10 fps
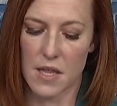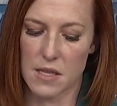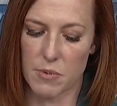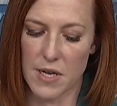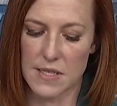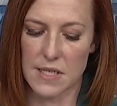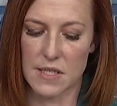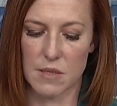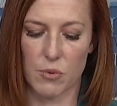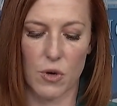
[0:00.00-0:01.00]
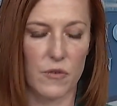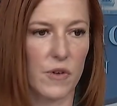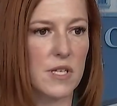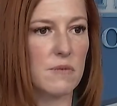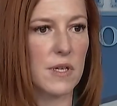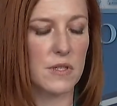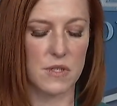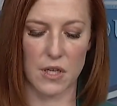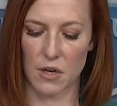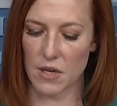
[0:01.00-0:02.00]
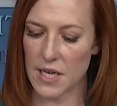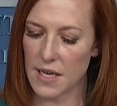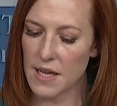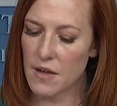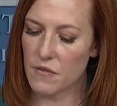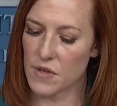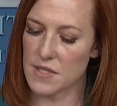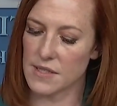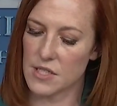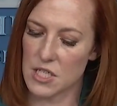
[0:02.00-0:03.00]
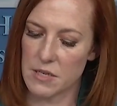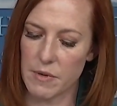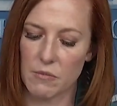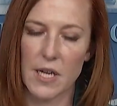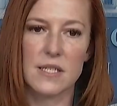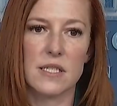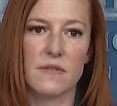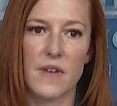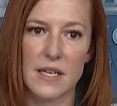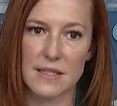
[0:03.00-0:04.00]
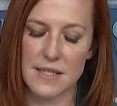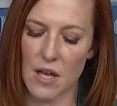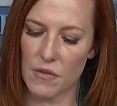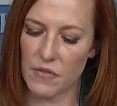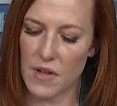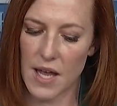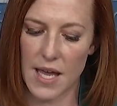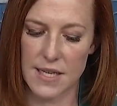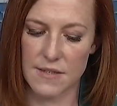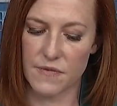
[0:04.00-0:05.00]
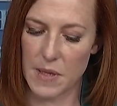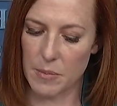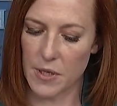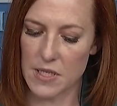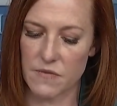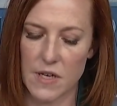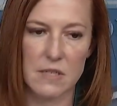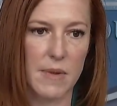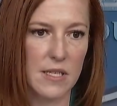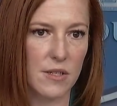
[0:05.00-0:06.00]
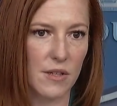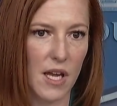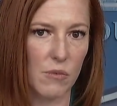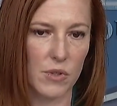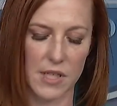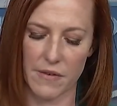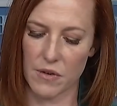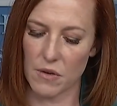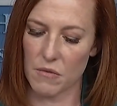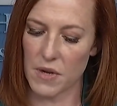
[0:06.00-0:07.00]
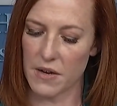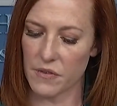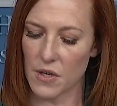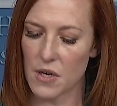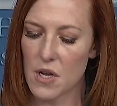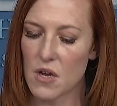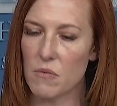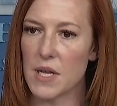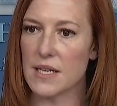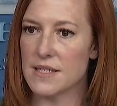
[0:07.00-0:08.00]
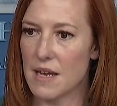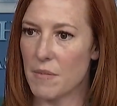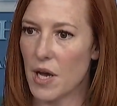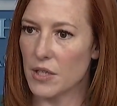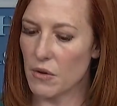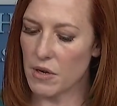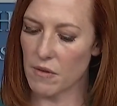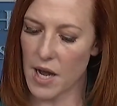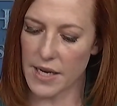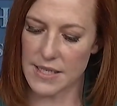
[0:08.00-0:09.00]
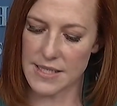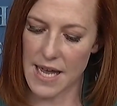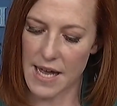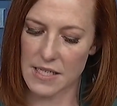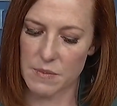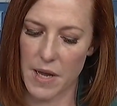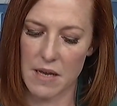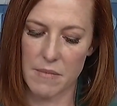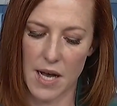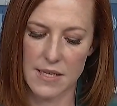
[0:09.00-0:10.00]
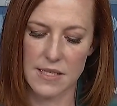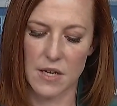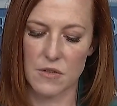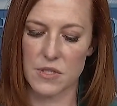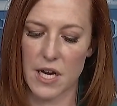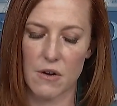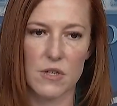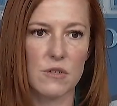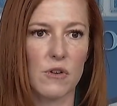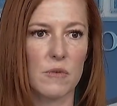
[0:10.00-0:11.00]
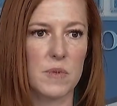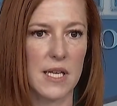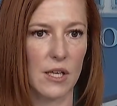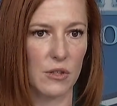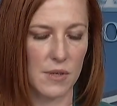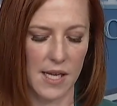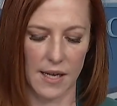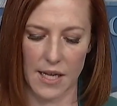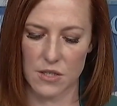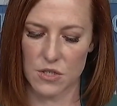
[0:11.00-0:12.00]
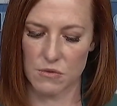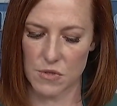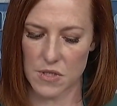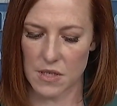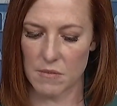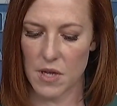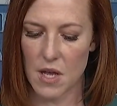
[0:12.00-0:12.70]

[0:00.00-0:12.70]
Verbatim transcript: The President's support for Israel's security, for its legitimate right to defend itself, and its people is fundamental and will never waver. We condemn ongoing rocket attacks by Hamas and other terrorist groups, including against Jerusalem.